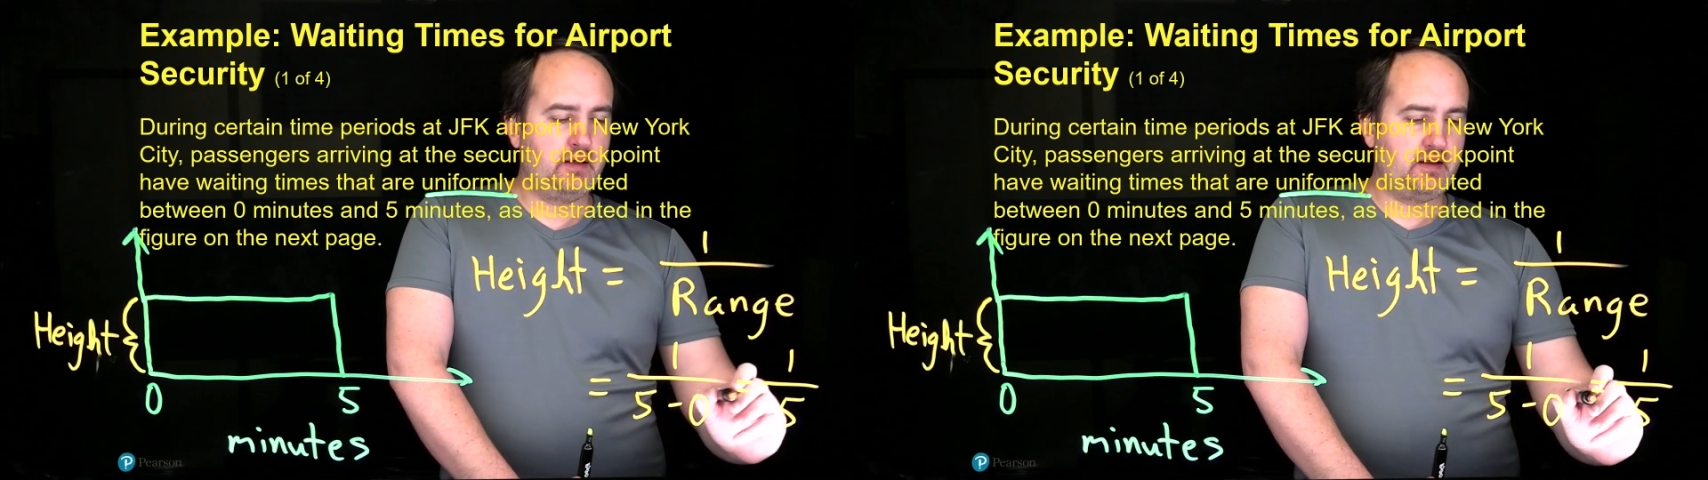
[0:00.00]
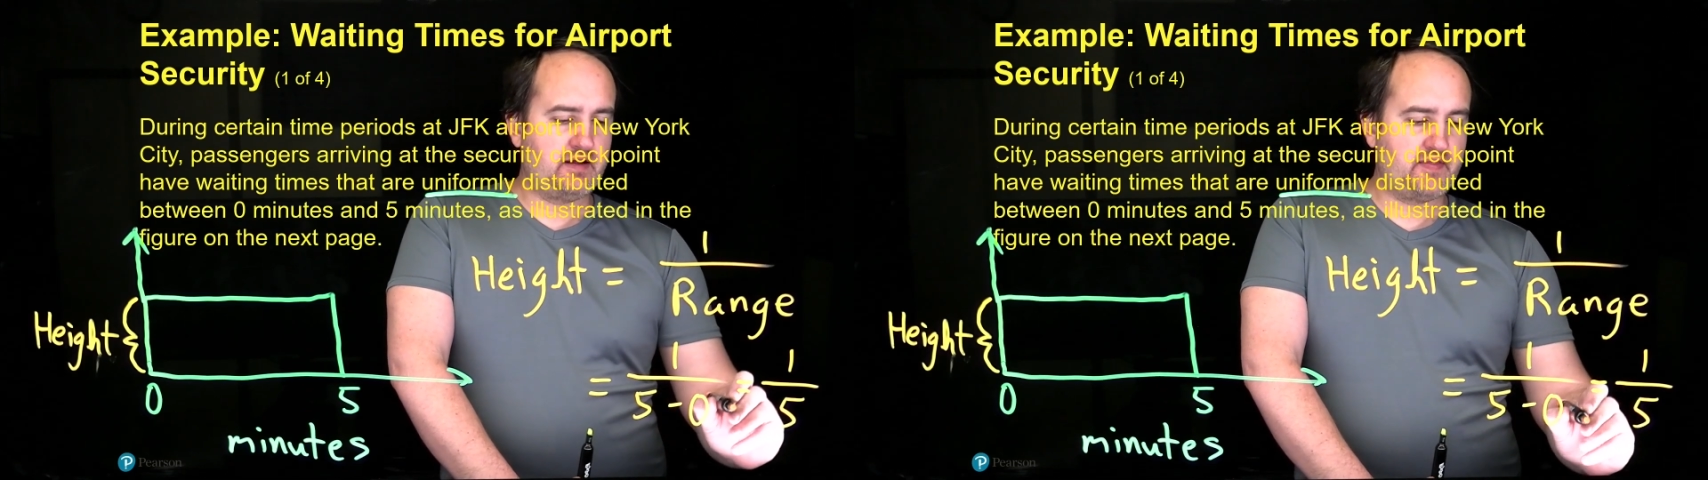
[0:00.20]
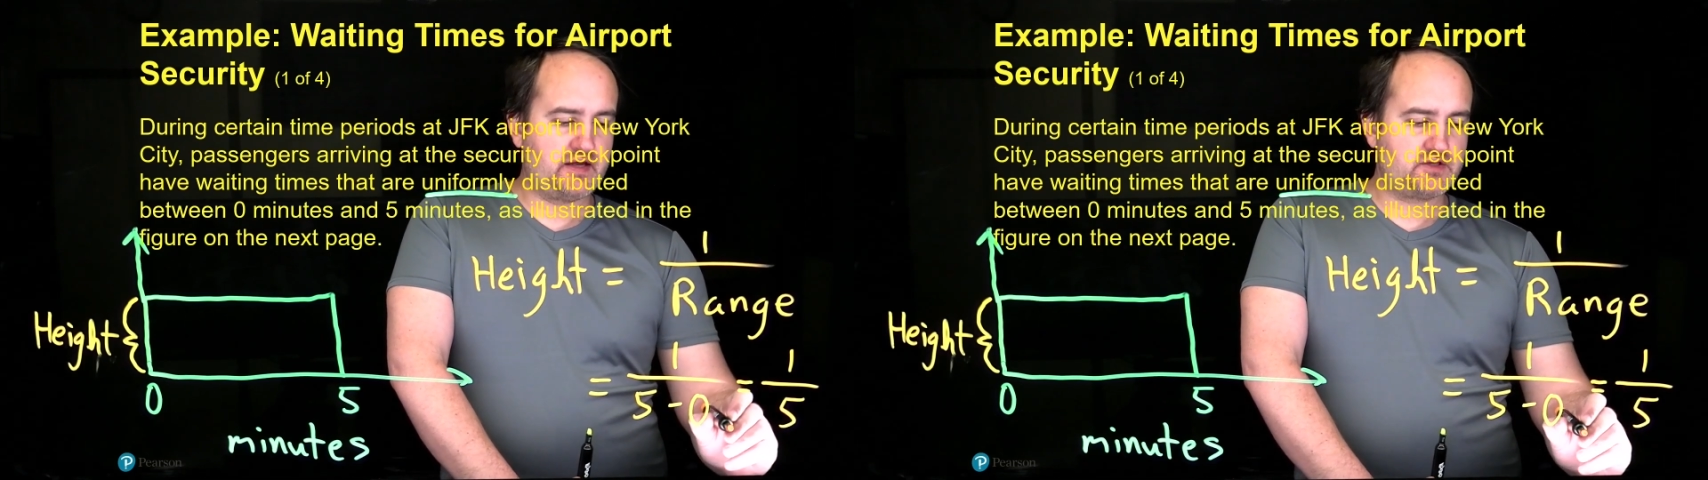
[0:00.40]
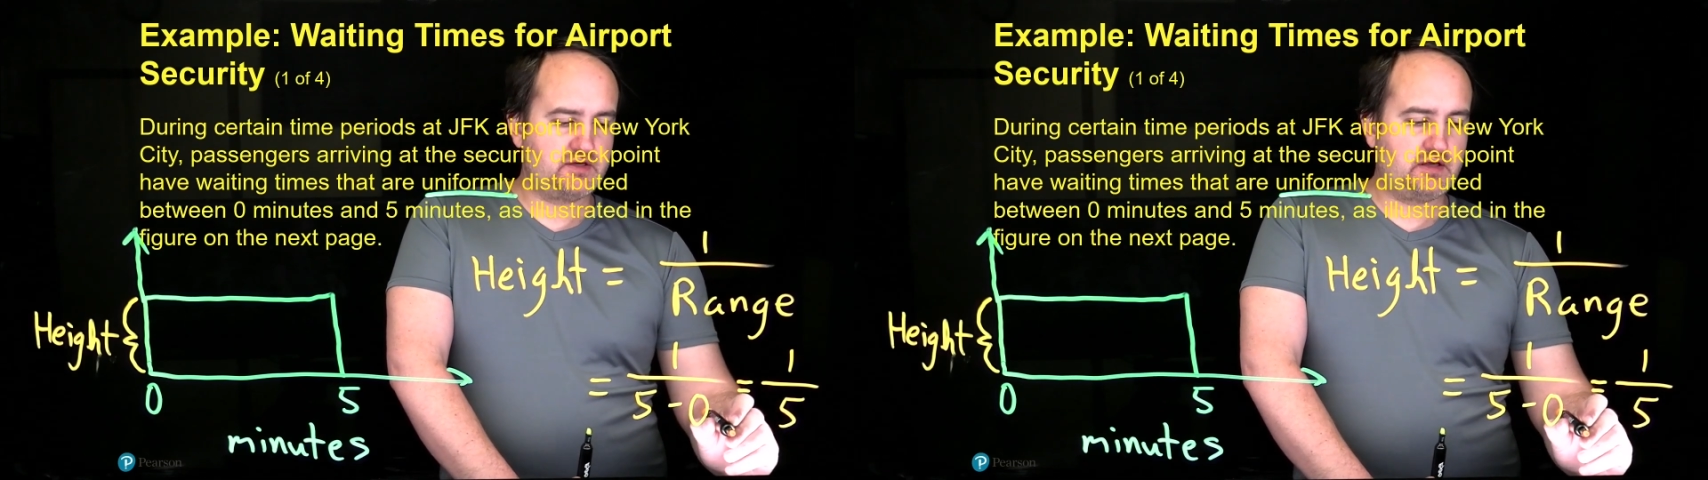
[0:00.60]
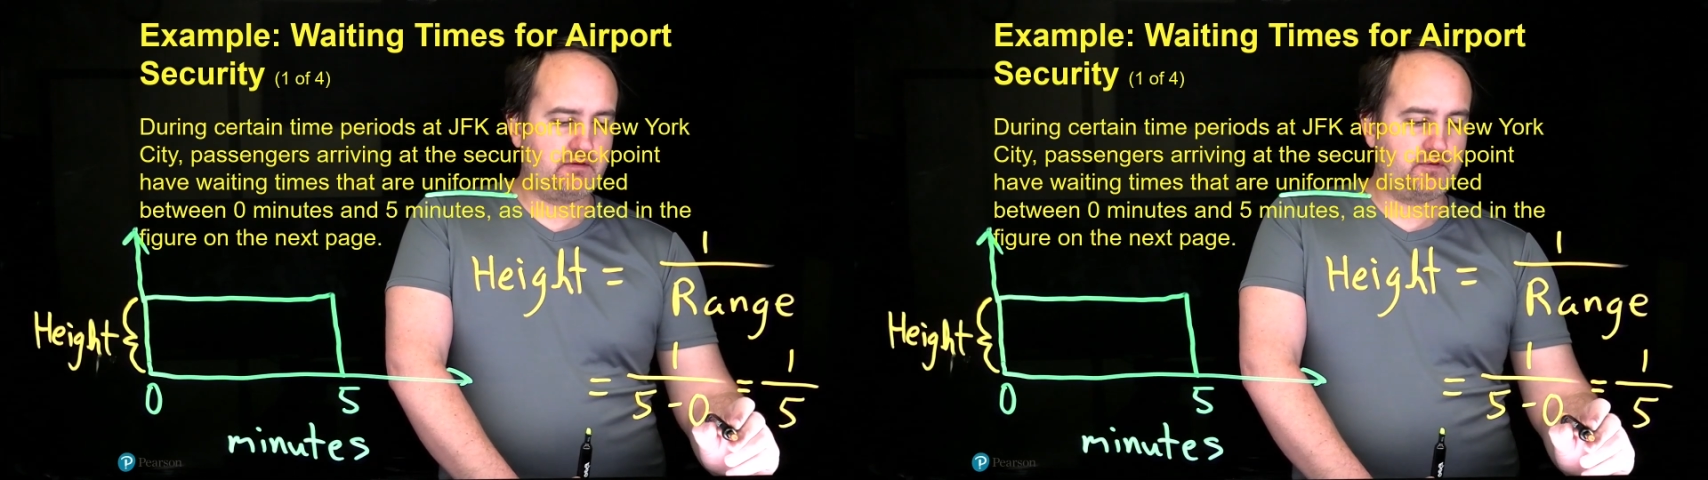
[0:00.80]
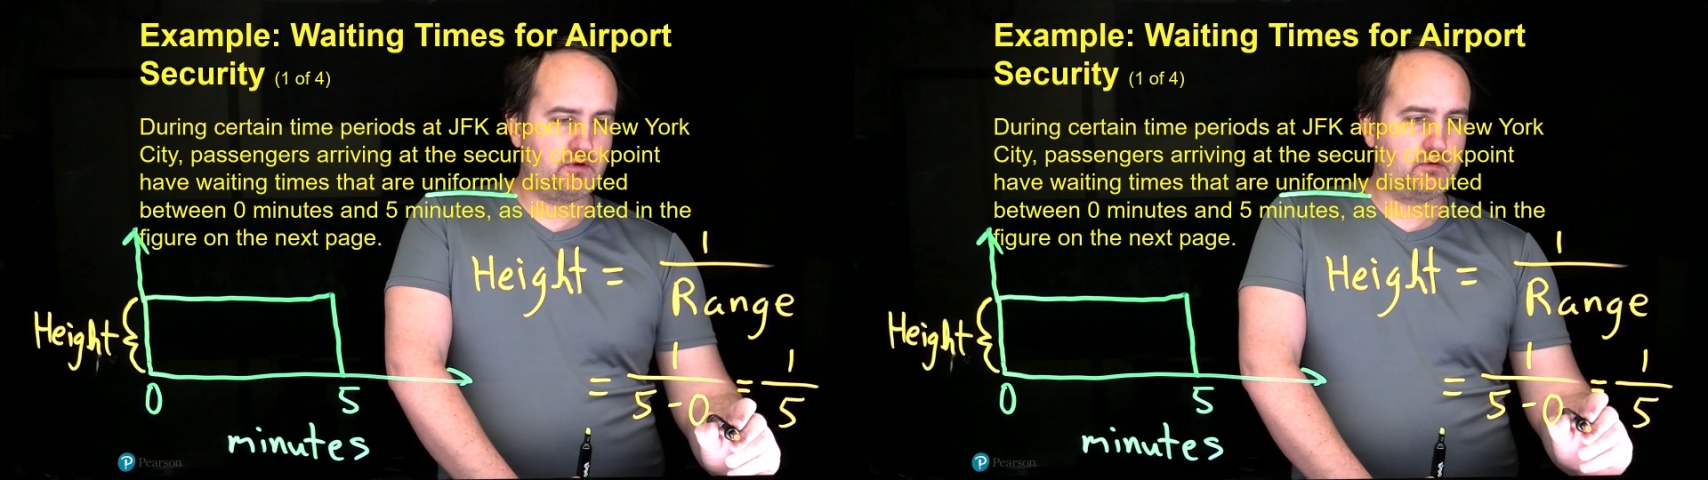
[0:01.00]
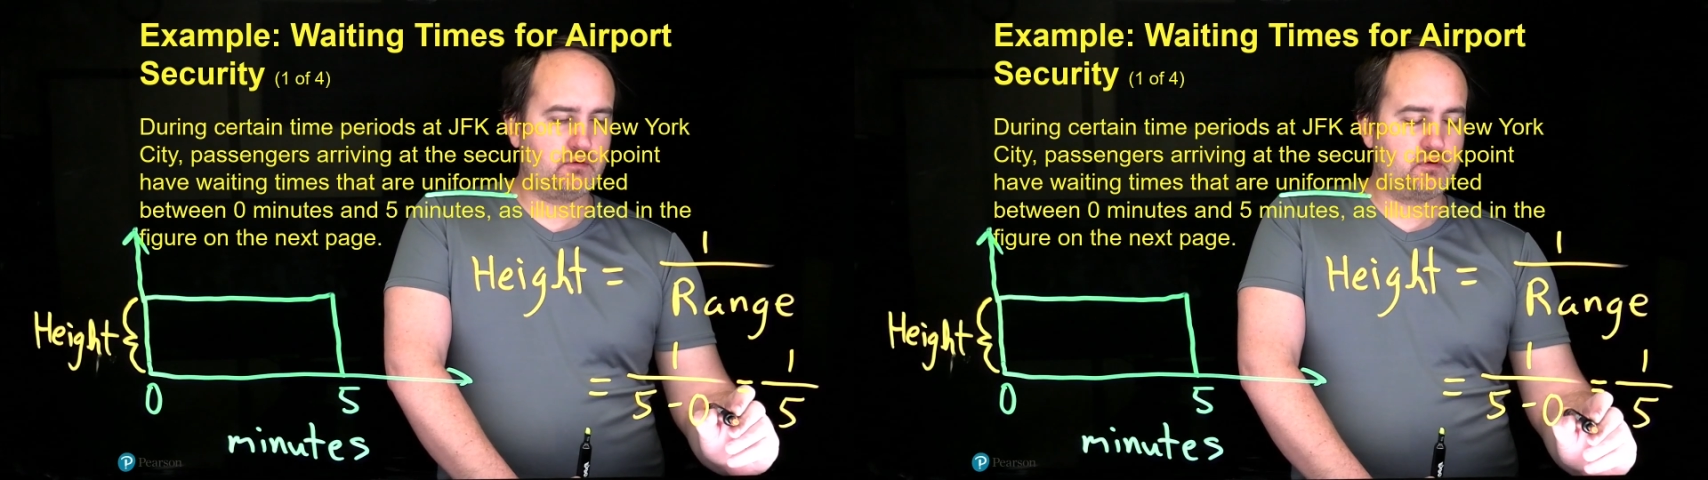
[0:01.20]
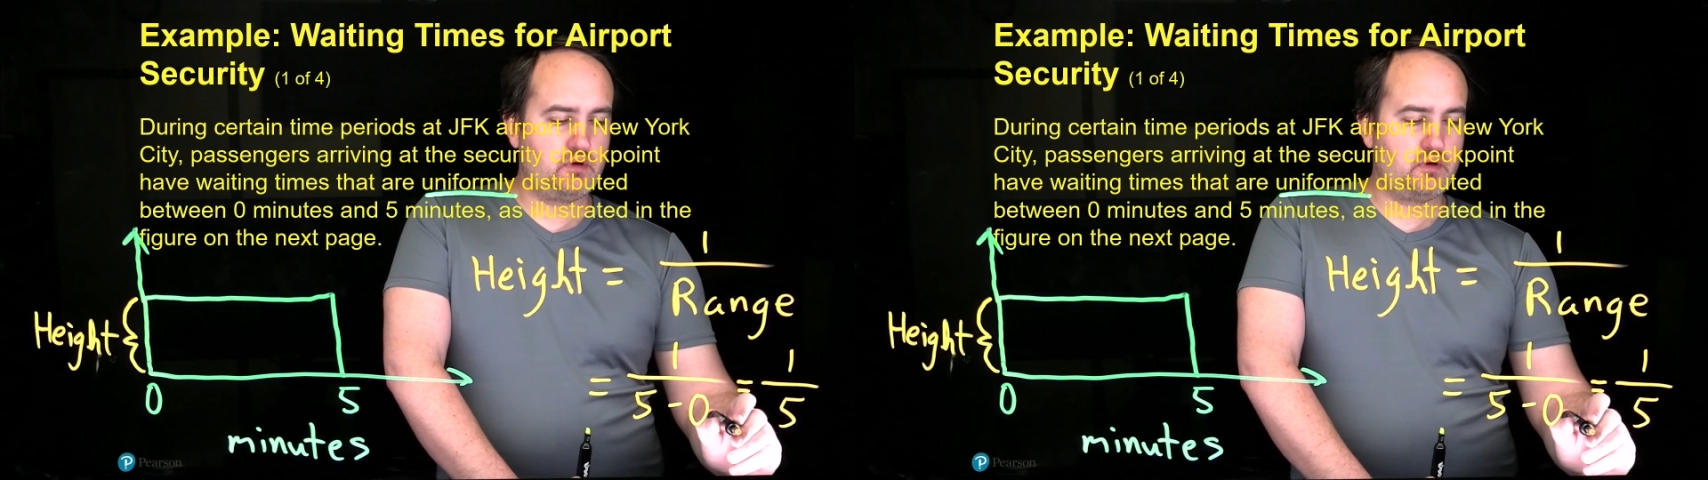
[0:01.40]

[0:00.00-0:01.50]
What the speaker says: and that should give you